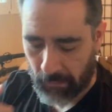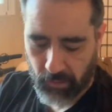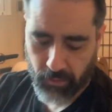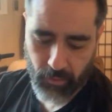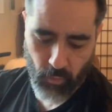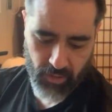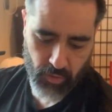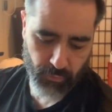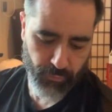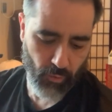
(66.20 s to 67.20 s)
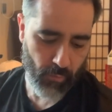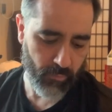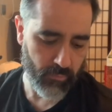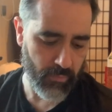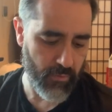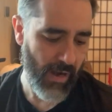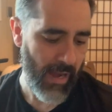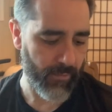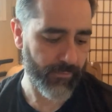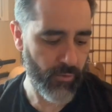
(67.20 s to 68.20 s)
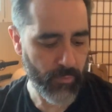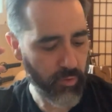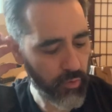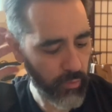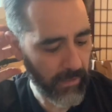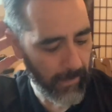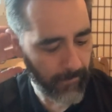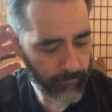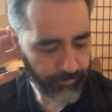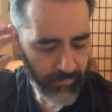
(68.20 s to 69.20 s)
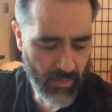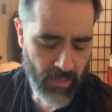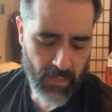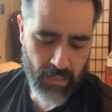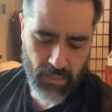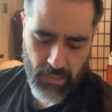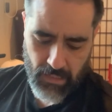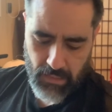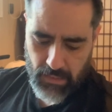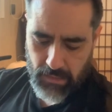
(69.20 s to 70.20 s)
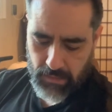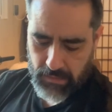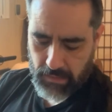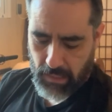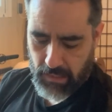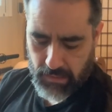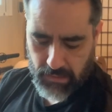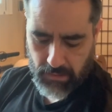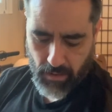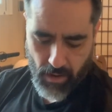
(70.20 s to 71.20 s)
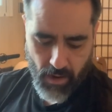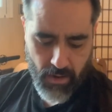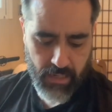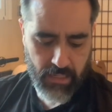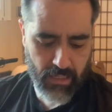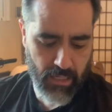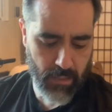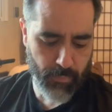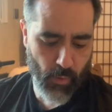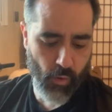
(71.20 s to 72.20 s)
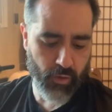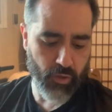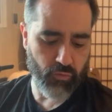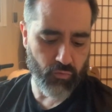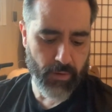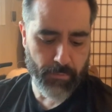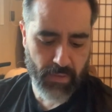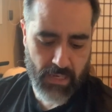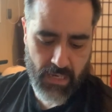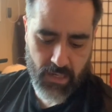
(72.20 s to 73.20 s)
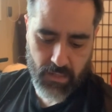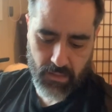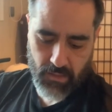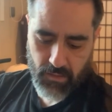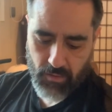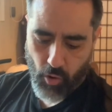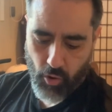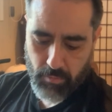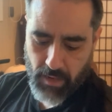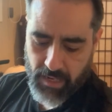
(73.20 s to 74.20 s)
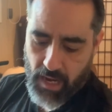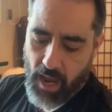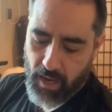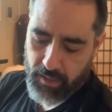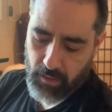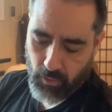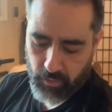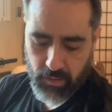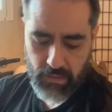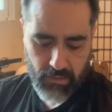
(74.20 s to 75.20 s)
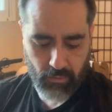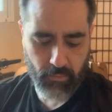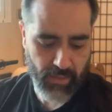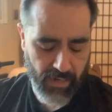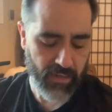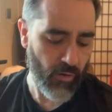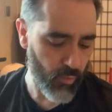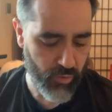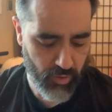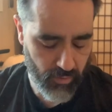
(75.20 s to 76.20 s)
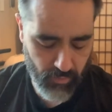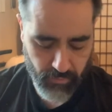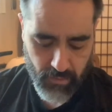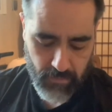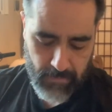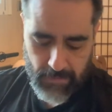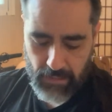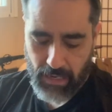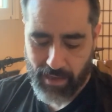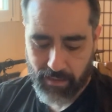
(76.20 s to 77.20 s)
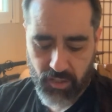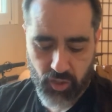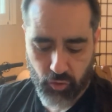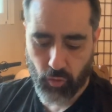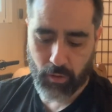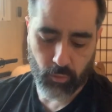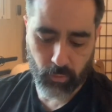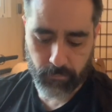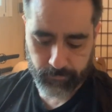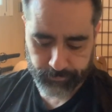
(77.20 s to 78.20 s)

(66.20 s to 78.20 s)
here a question from Graham from the UK. It says, I keep on gripping on my high notes, sorry. I struggle.